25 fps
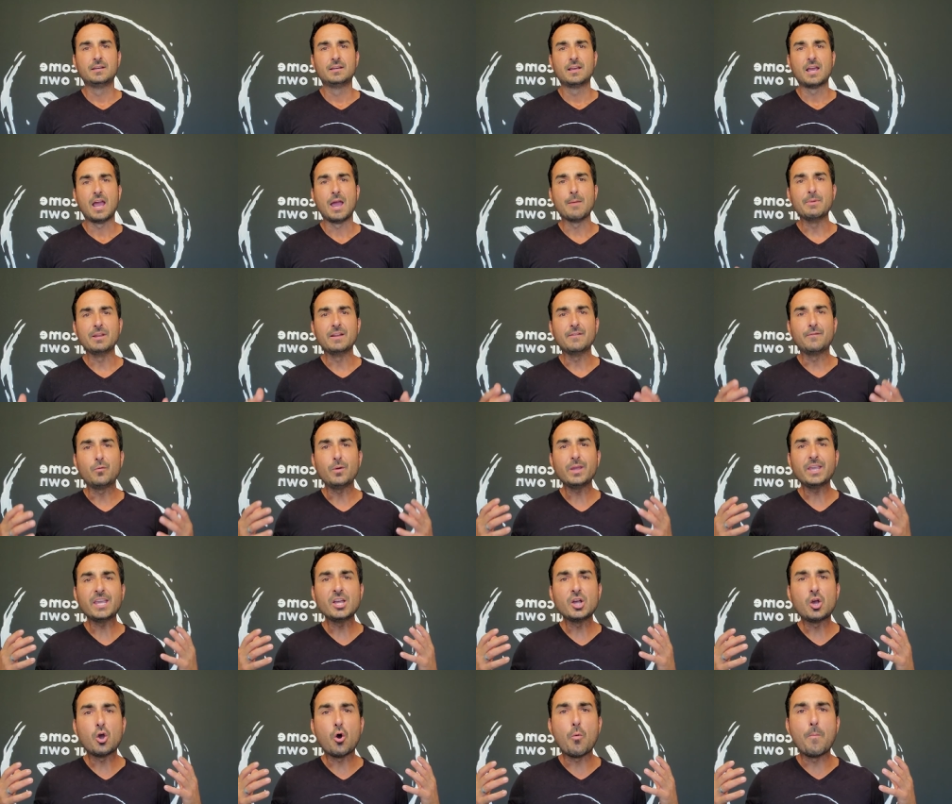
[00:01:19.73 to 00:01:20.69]
I mean, if we
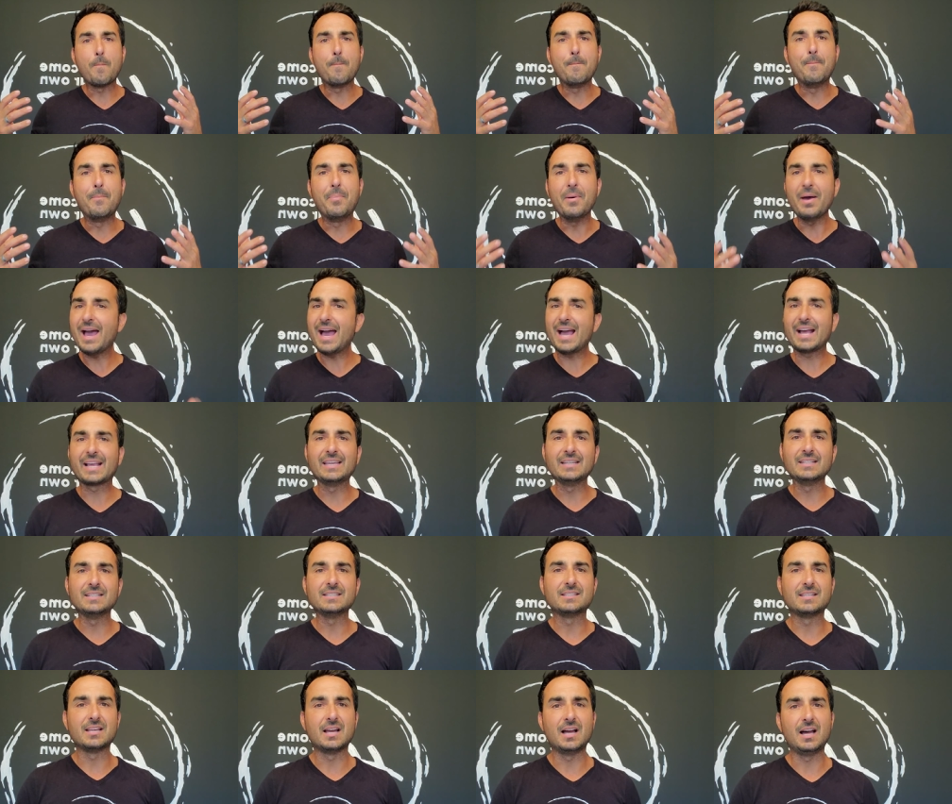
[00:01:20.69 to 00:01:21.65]
can go back
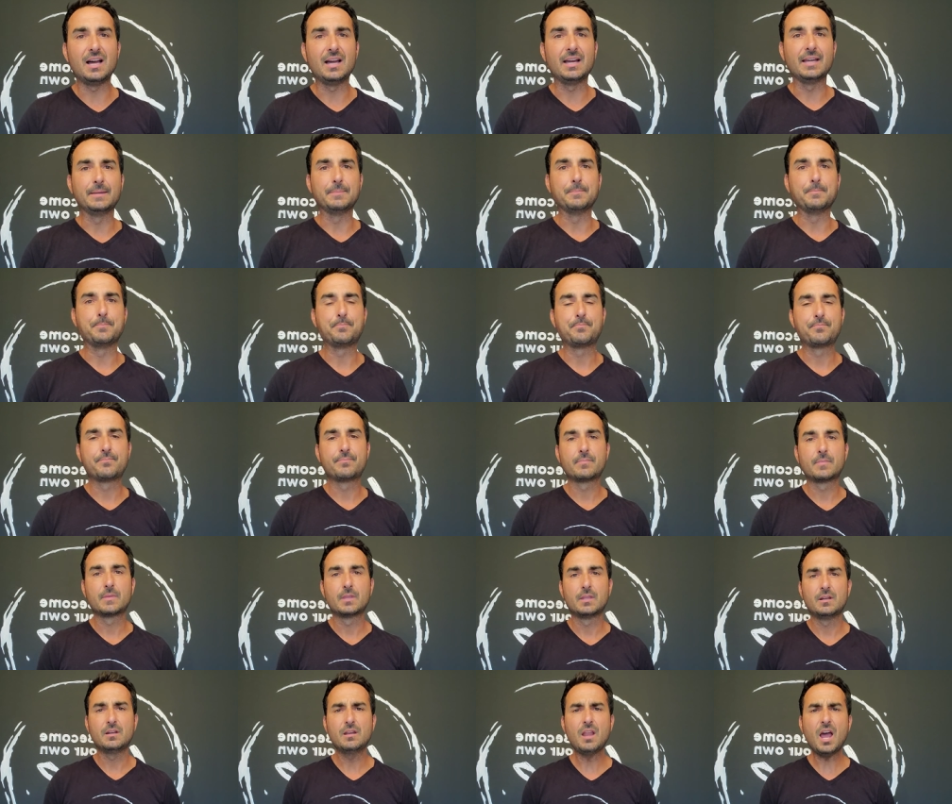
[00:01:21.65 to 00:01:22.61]
in time,
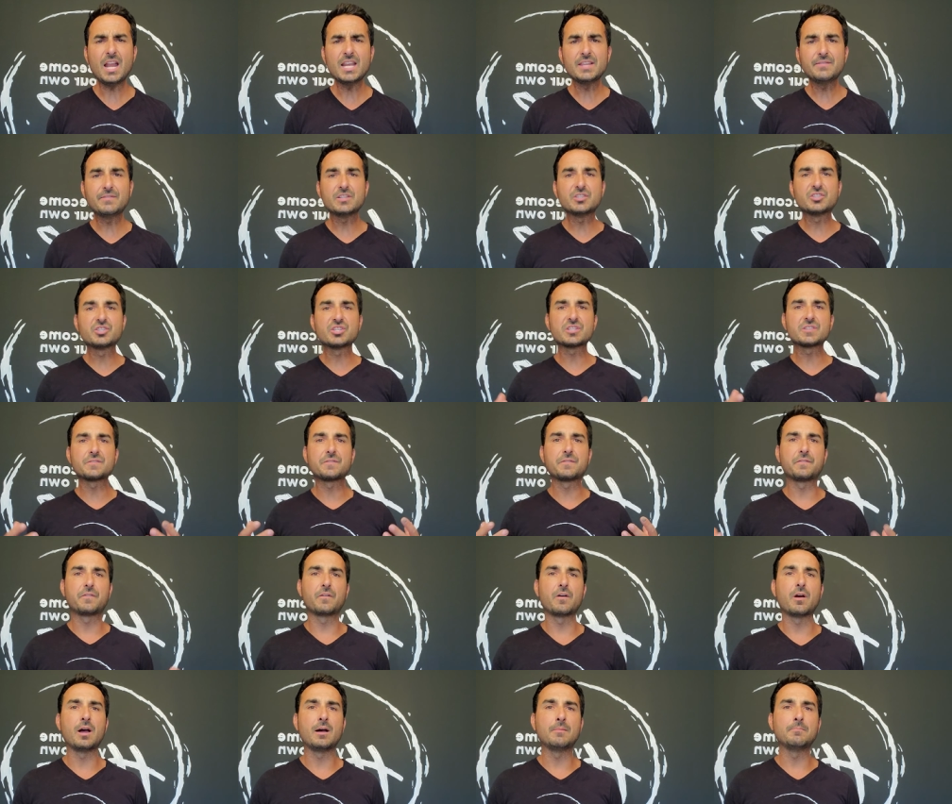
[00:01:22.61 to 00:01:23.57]
not even just
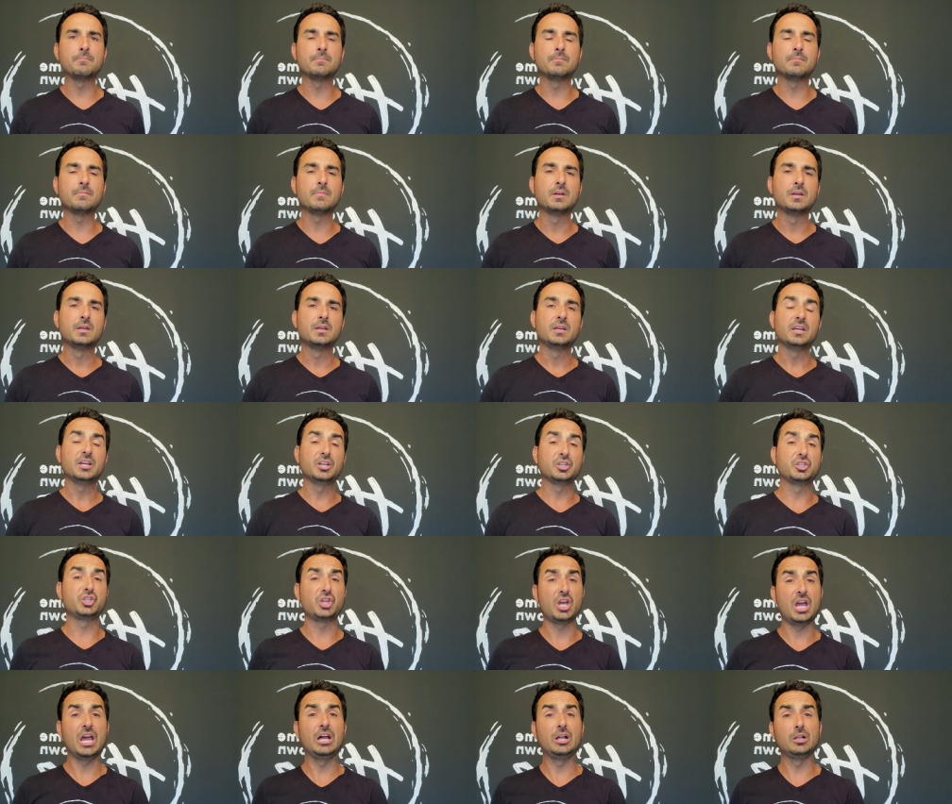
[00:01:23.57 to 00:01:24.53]
from a
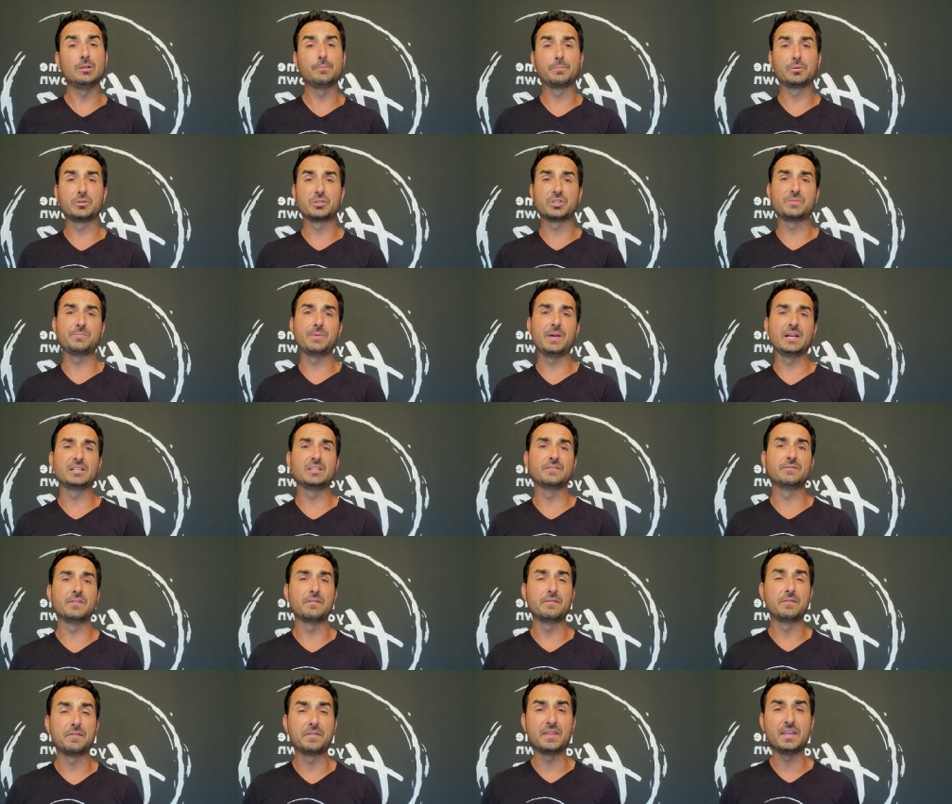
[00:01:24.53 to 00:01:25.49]
child perspective,
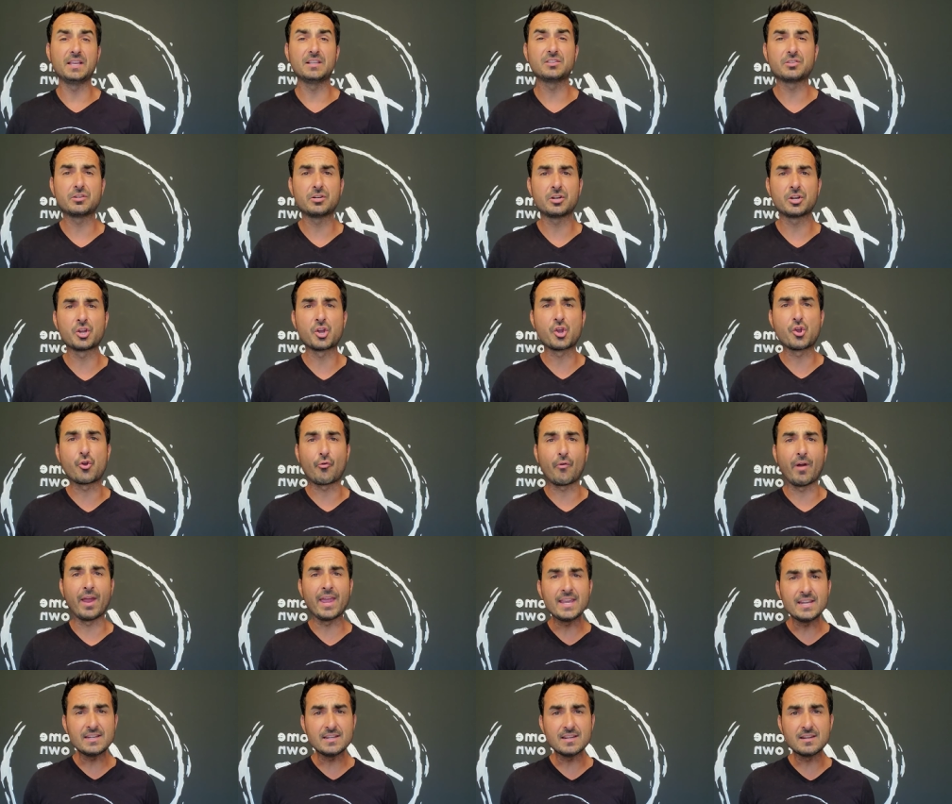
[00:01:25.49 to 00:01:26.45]
the things that are
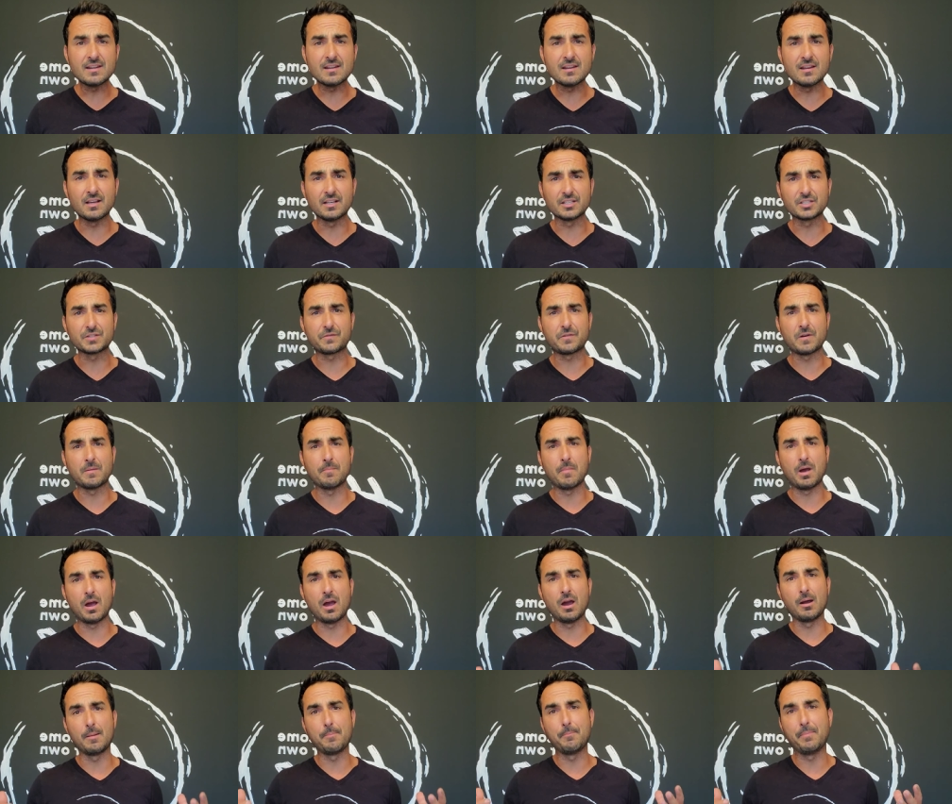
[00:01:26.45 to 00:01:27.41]
ingrained in us from
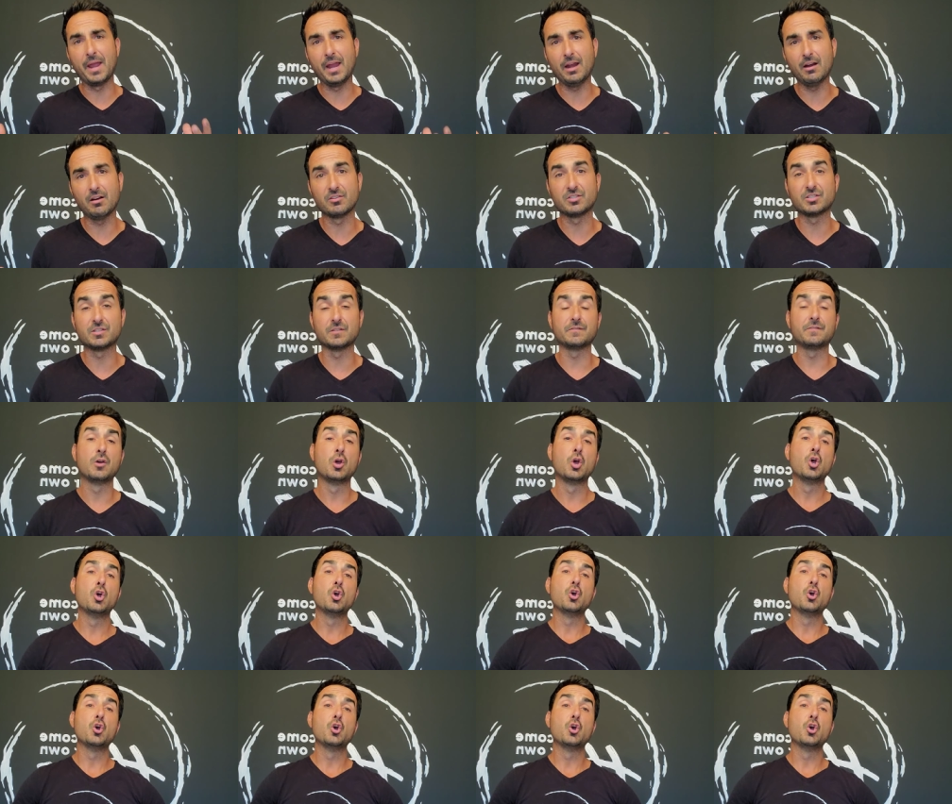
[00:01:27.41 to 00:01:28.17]
our parents of